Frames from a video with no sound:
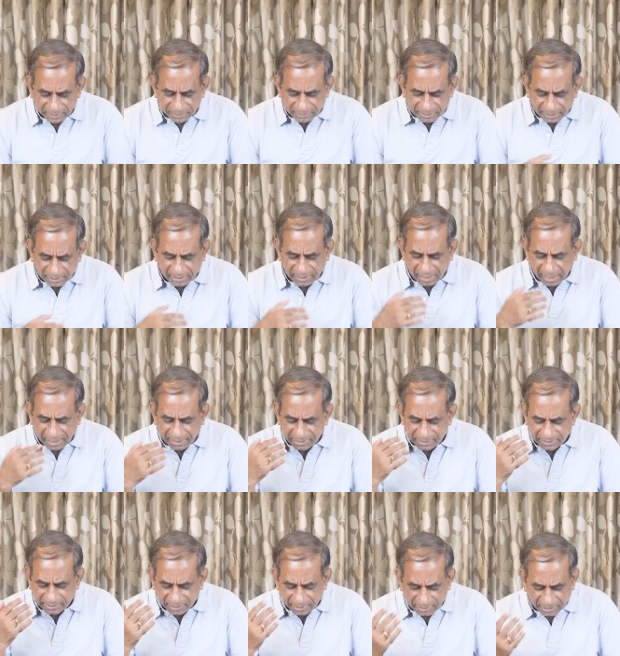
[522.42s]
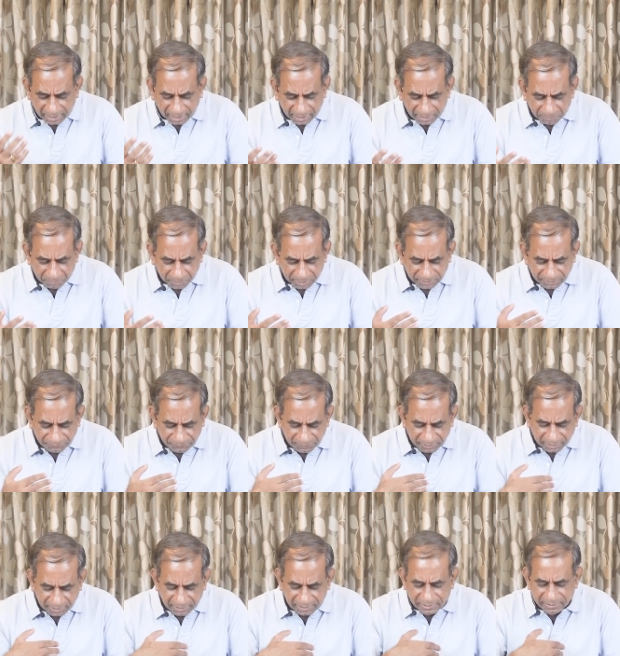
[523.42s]
They carry that
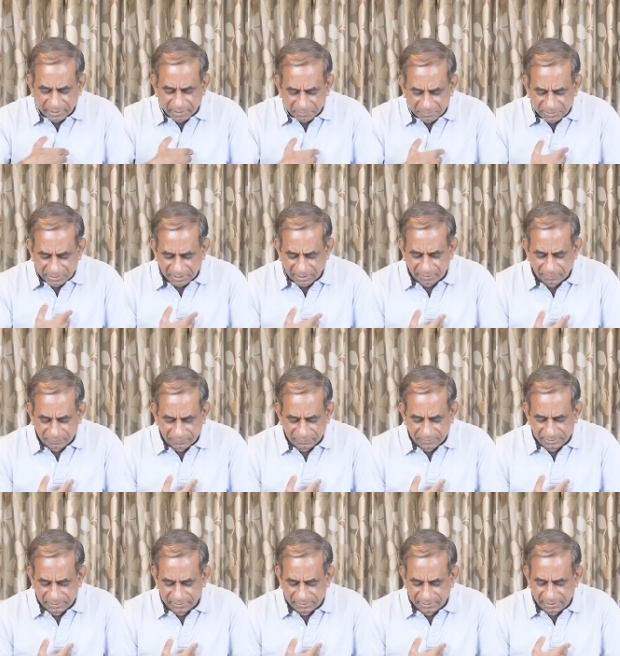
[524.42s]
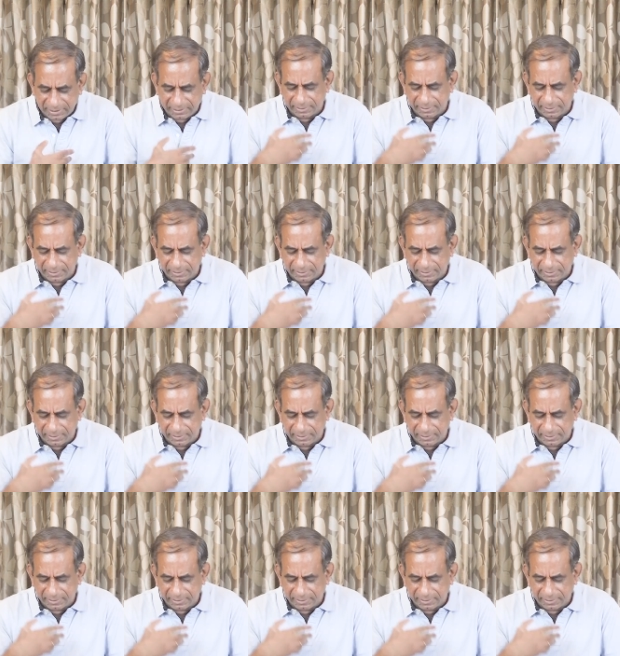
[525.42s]
atmosphere in themselves,